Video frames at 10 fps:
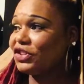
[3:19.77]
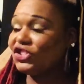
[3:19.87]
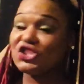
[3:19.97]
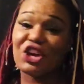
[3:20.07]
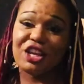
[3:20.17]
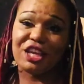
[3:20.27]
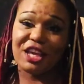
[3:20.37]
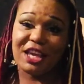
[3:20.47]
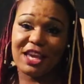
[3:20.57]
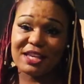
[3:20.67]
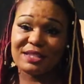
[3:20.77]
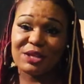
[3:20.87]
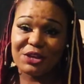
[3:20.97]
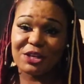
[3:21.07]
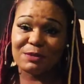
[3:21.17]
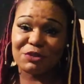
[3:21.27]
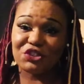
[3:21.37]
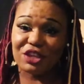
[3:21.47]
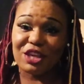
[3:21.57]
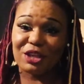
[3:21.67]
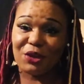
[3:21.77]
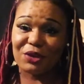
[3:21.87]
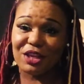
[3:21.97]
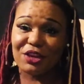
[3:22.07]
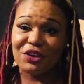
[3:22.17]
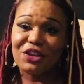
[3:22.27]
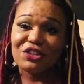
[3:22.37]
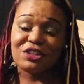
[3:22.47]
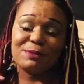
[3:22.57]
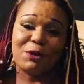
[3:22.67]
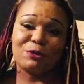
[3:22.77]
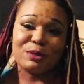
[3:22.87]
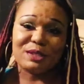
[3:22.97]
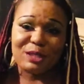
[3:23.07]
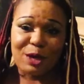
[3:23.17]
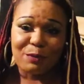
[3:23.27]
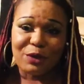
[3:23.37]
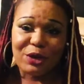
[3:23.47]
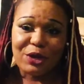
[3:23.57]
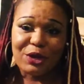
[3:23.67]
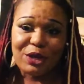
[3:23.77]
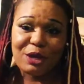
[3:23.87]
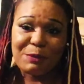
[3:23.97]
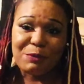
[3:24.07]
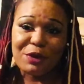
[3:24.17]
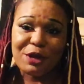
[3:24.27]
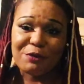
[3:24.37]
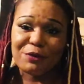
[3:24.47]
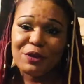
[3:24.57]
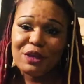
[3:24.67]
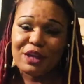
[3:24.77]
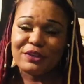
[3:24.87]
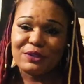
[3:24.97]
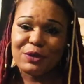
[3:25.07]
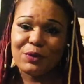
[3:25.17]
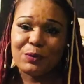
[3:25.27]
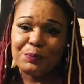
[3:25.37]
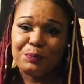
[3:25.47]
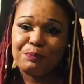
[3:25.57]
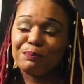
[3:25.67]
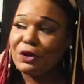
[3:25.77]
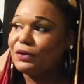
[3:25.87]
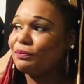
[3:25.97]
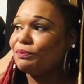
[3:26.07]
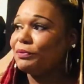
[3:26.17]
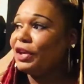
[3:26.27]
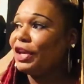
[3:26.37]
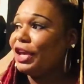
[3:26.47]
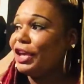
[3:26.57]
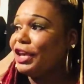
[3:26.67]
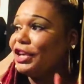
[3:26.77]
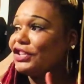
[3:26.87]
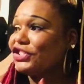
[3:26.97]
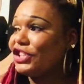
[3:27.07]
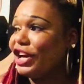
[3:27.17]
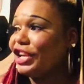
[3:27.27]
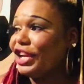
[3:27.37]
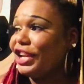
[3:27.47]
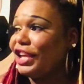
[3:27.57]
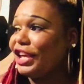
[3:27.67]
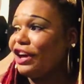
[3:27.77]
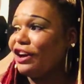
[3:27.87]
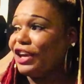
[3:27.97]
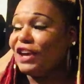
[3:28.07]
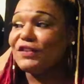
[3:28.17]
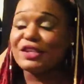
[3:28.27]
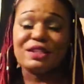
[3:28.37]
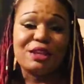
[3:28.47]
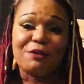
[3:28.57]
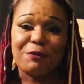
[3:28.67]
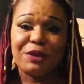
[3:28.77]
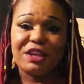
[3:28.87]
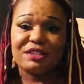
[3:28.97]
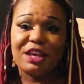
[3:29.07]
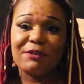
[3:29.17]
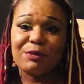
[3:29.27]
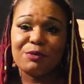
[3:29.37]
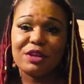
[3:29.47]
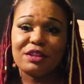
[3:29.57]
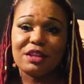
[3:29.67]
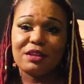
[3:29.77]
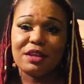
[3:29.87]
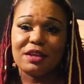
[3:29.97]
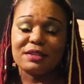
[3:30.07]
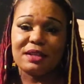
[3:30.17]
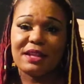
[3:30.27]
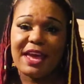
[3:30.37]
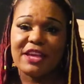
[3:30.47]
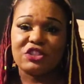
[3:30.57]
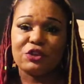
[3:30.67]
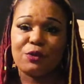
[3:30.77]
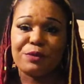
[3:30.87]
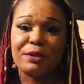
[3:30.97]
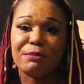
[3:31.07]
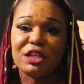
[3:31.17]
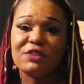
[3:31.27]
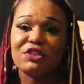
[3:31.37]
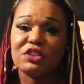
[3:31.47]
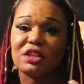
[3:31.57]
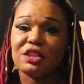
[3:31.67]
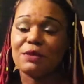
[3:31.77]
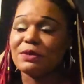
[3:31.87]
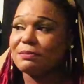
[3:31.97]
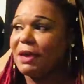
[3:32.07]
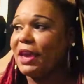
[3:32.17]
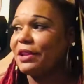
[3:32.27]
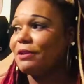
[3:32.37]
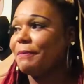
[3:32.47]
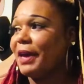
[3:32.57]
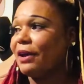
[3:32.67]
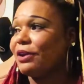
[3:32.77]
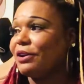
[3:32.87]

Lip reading: Shani ex-husband, Shaquille O'Neal. She supposed to slept with him or whatever. And so, but Shani and Evelyn still friends. Evelyn really think that it's a lie. She don't really believe it. She think that it was made up by